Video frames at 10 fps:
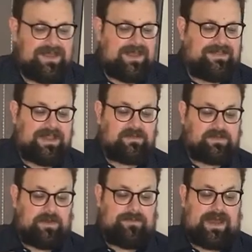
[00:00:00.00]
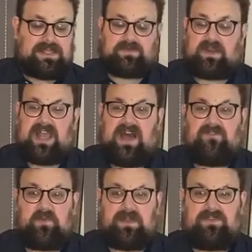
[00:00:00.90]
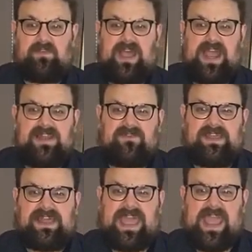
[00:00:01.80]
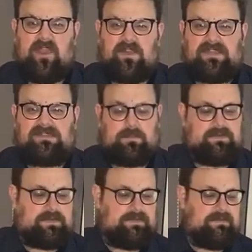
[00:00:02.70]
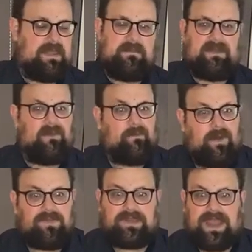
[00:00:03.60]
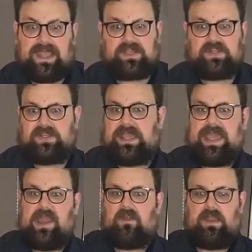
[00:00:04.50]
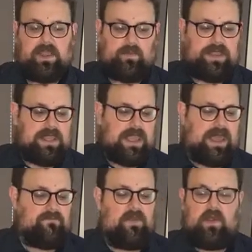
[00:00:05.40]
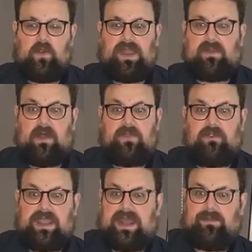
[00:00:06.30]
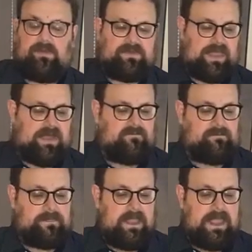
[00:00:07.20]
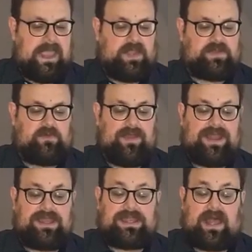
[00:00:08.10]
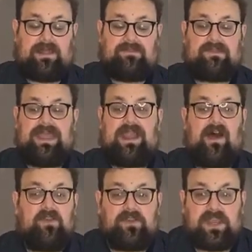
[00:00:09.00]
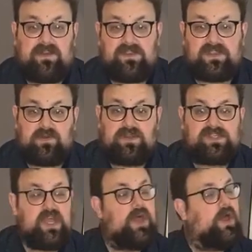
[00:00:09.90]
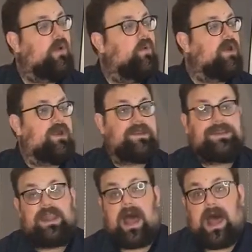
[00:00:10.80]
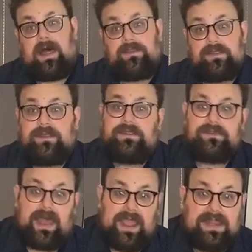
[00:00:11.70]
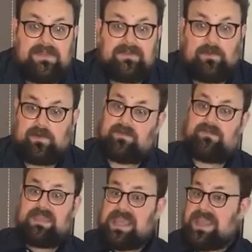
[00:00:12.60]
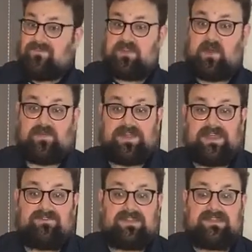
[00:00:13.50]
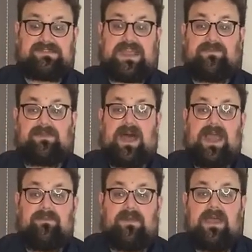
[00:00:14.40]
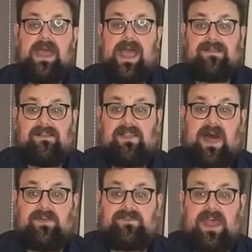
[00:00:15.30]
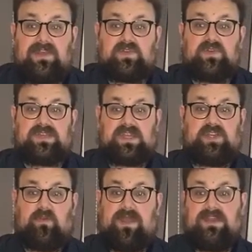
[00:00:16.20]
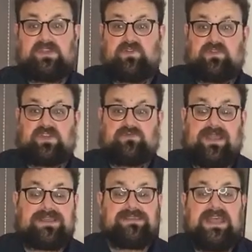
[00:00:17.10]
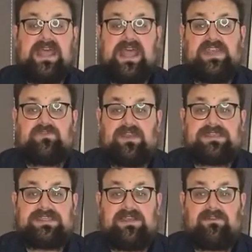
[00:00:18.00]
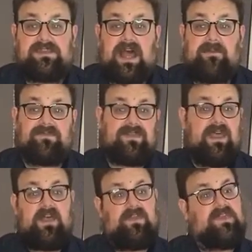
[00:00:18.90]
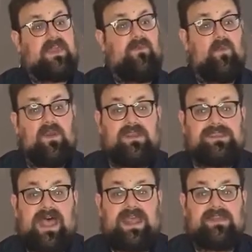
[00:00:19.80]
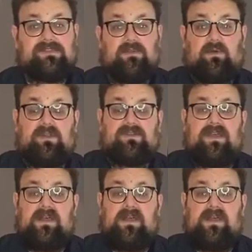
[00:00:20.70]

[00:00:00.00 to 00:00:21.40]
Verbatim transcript: And that's what their bodies were covered with. So kind of like a hairy substance, but it wasn't actually hair like we have or like other animals have. And pteranodons and other pterosaurs were not dinosaurs, even though they lived at the same time as a lot of dinosaurs like Tyrannosaurus rex and Triceratops, they weren't dinosaurs.